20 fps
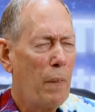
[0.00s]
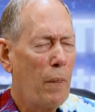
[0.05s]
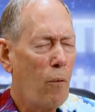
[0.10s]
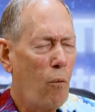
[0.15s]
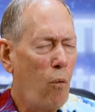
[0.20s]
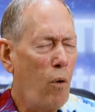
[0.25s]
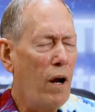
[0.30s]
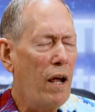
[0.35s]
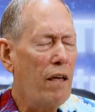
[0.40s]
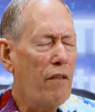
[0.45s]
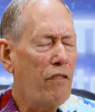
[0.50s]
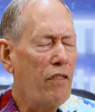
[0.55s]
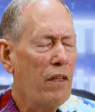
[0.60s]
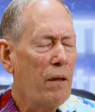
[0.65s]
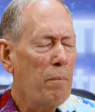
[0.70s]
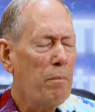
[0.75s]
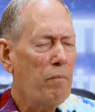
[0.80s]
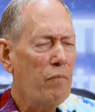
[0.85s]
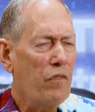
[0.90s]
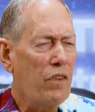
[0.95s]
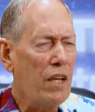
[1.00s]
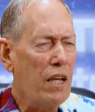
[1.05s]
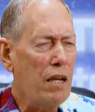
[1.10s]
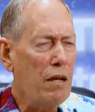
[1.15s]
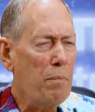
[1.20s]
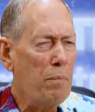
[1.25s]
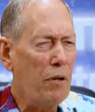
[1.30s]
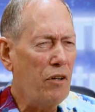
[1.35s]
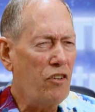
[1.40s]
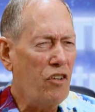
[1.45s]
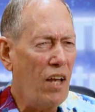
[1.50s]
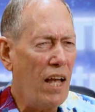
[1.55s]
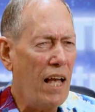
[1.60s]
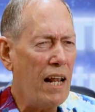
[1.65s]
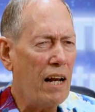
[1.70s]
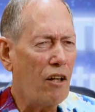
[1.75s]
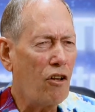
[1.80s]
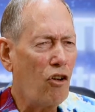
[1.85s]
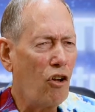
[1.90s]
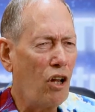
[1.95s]
with the
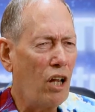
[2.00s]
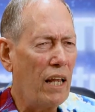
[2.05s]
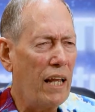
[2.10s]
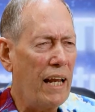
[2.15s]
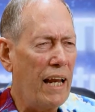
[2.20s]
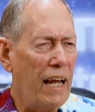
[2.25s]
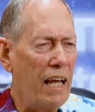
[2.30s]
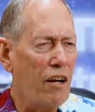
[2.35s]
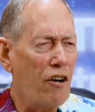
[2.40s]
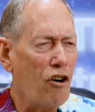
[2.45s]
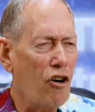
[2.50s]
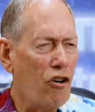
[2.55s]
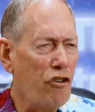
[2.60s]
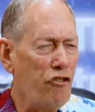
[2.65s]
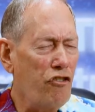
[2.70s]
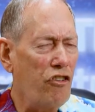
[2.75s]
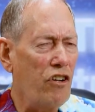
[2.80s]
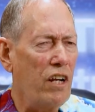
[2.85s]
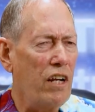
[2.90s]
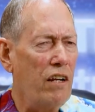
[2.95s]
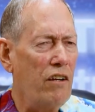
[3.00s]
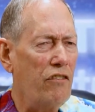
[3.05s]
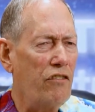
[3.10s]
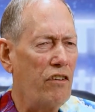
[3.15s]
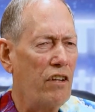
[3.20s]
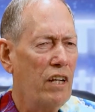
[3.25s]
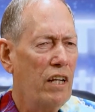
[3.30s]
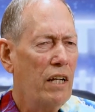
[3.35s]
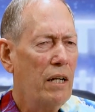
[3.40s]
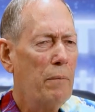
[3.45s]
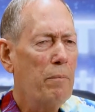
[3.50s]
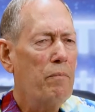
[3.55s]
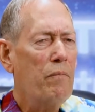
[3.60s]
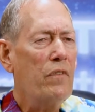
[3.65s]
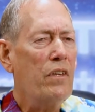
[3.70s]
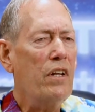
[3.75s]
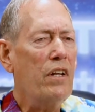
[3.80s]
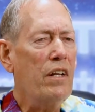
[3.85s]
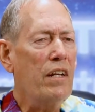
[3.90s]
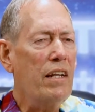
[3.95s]
botanical energies.
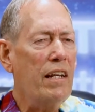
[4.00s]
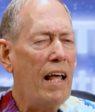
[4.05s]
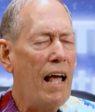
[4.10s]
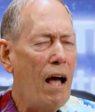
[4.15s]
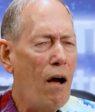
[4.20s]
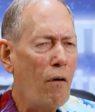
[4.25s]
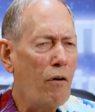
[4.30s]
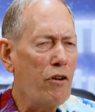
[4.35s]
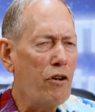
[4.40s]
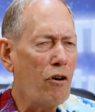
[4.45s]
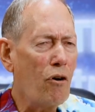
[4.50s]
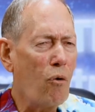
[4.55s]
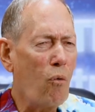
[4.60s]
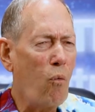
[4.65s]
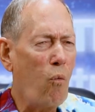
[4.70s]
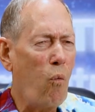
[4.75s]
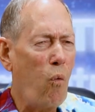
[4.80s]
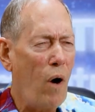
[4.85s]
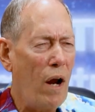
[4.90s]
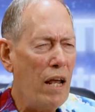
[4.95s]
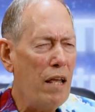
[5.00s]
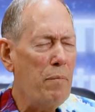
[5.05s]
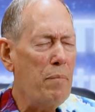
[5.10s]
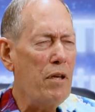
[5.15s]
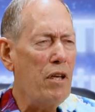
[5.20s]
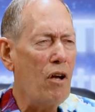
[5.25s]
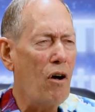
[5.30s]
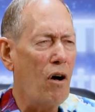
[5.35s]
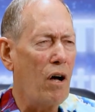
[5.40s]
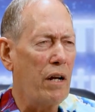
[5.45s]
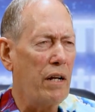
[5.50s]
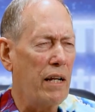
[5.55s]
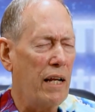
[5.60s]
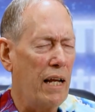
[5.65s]
Now you're way beyond